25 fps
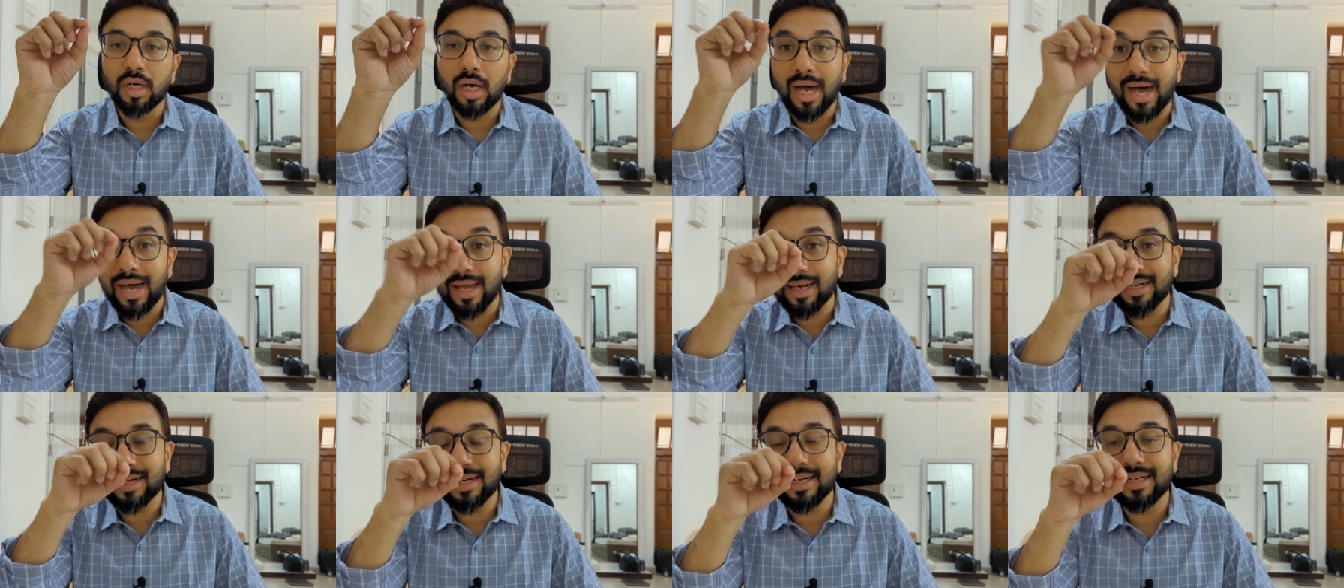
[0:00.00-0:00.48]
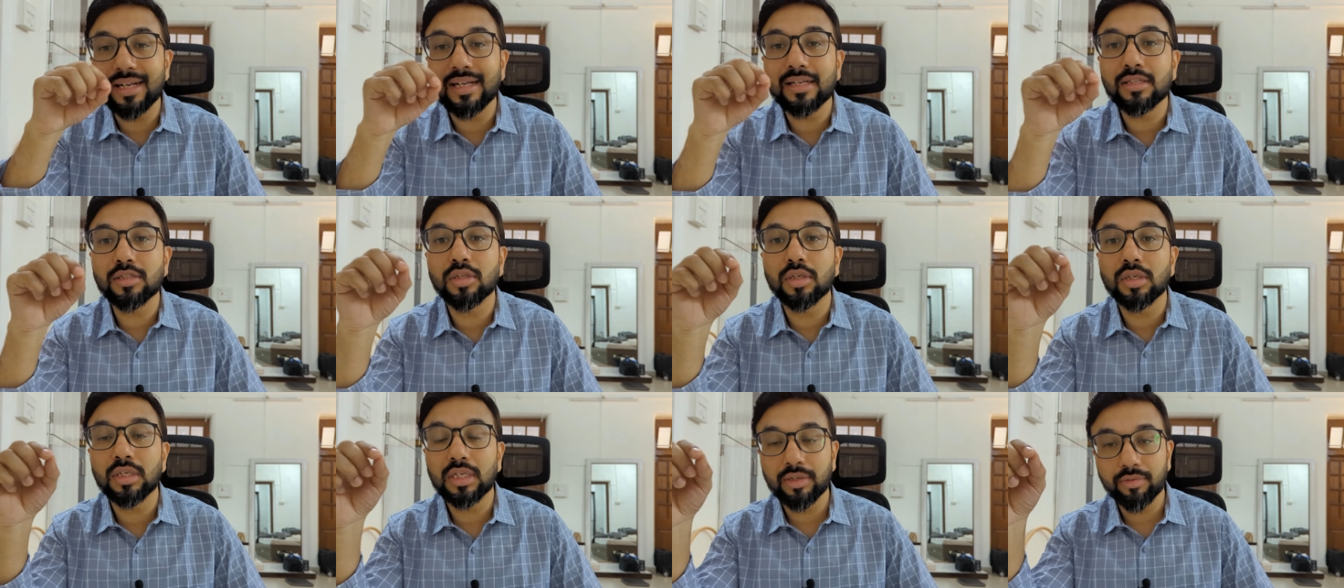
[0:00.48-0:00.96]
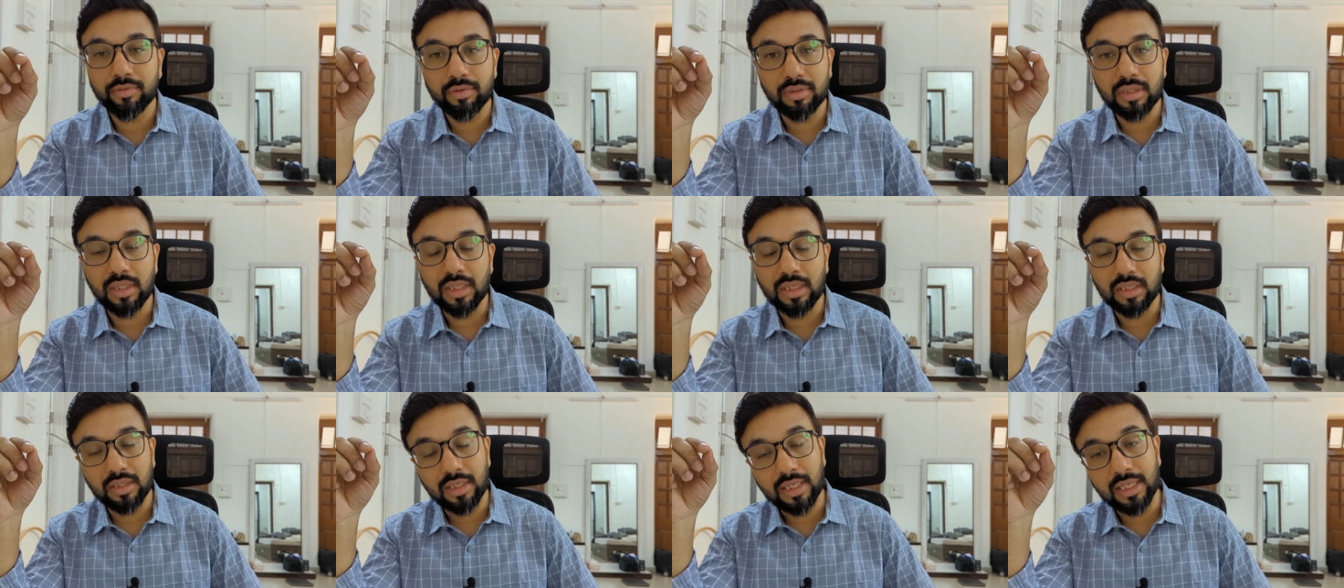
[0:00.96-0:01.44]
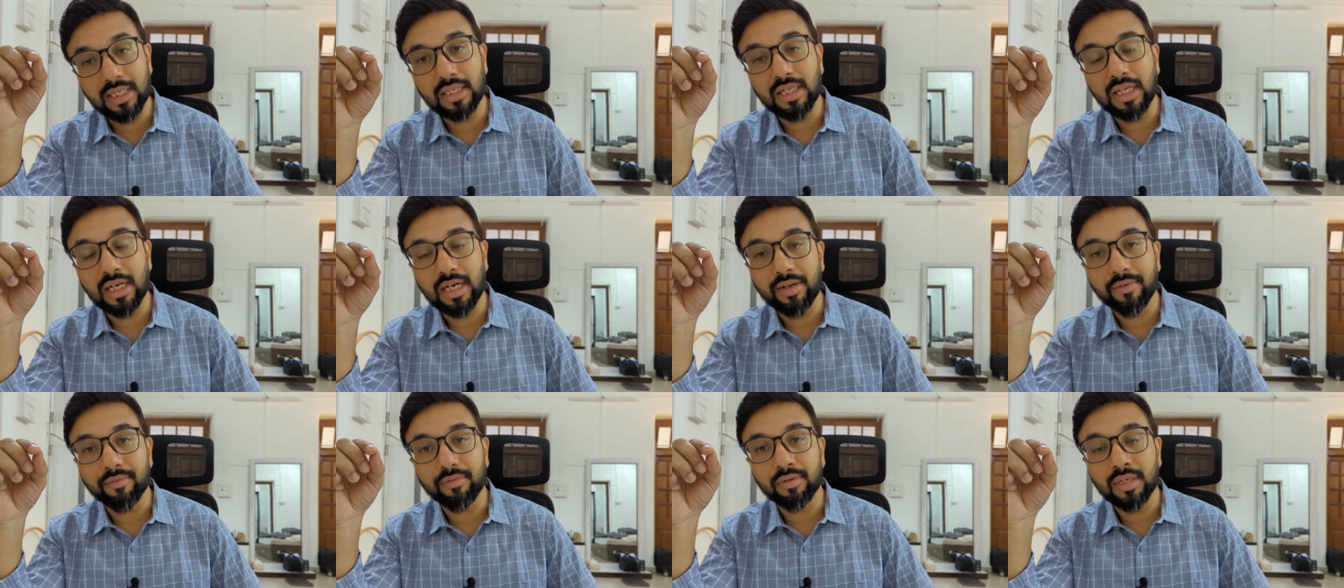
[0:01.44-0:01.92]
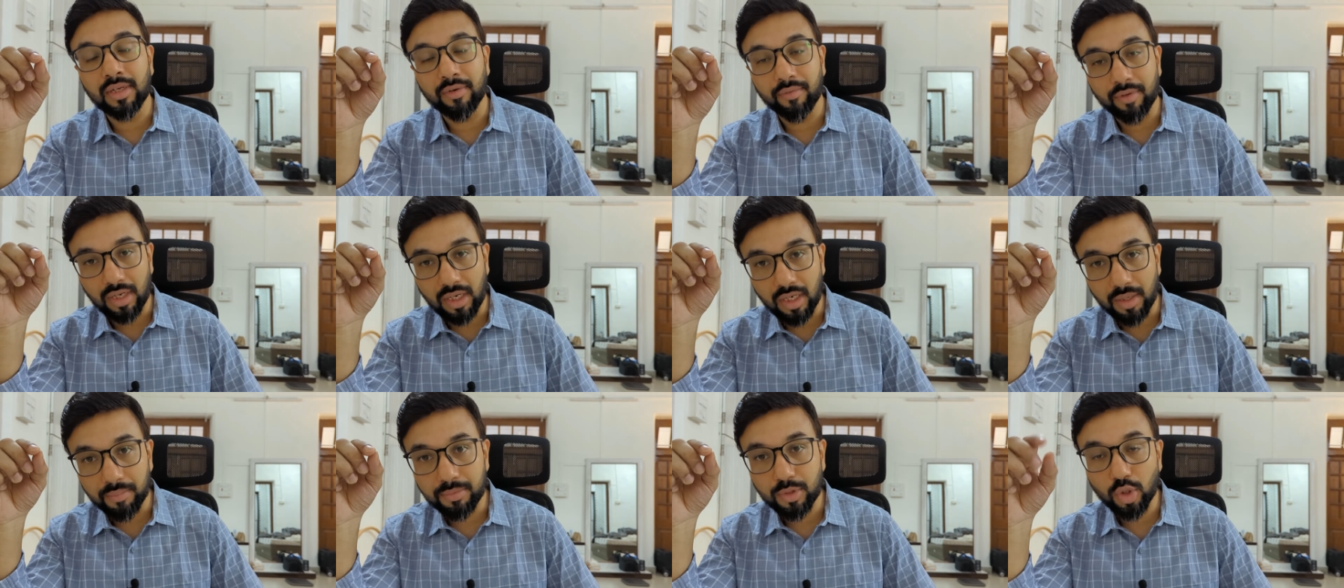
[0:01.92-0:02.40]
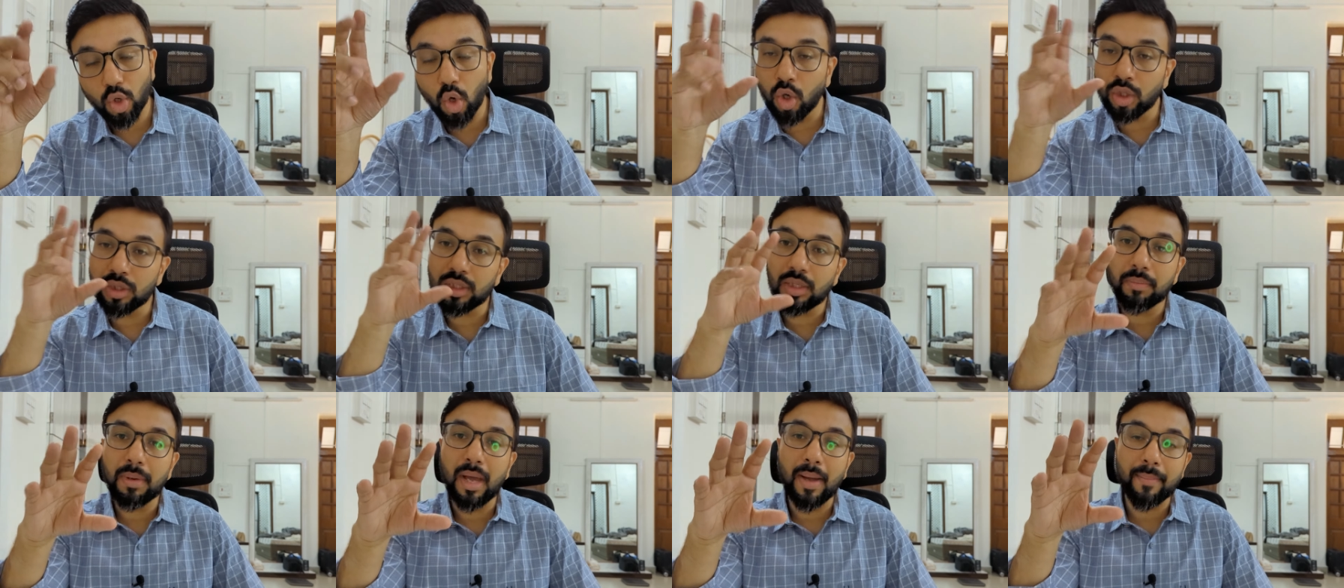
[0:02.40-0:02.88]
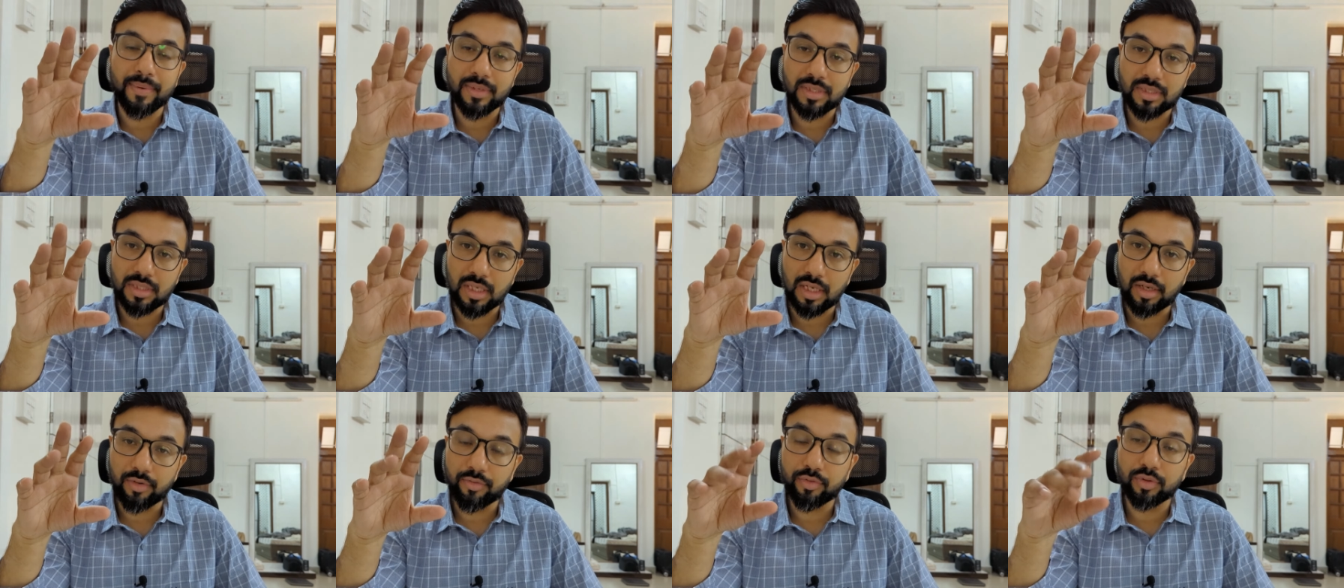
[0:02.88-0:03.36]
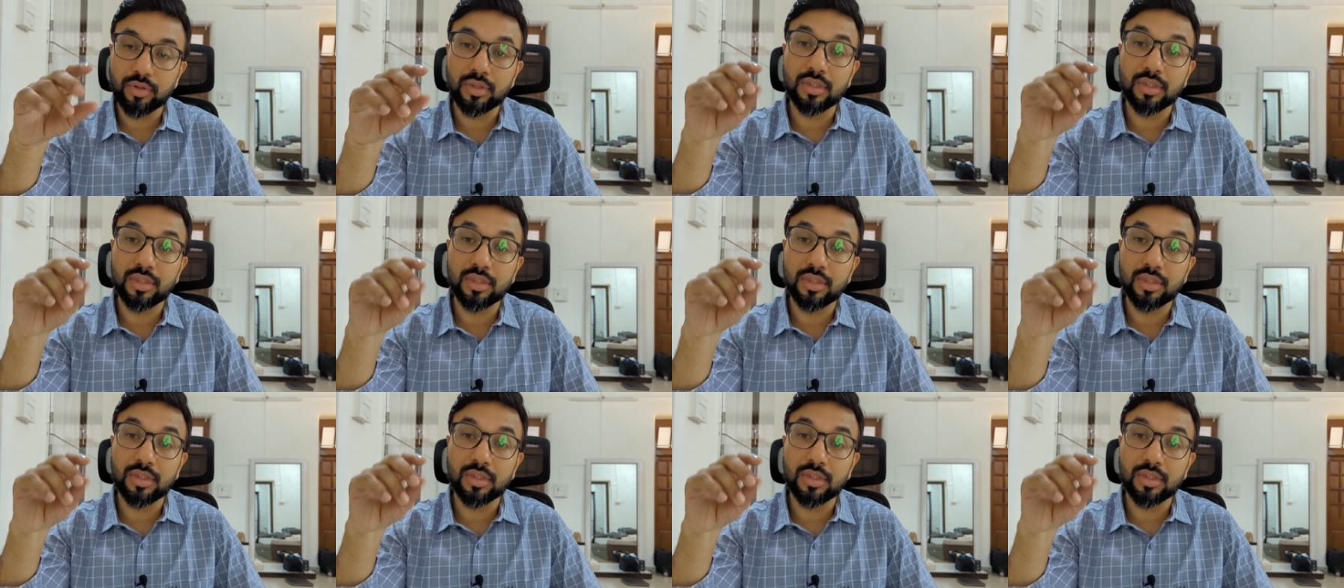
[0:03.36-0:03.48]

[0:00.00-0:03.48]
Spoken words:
architecture they developed on the map itself.